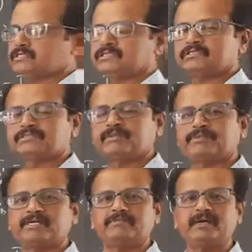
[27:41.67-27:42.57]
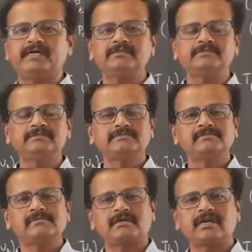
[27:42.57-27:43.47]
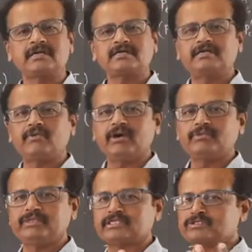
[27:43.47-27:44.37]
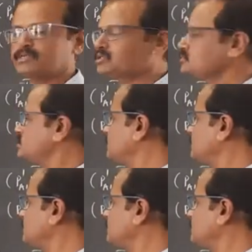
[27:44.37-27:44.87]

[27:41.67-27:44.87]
separated by conducting wall with respect to C.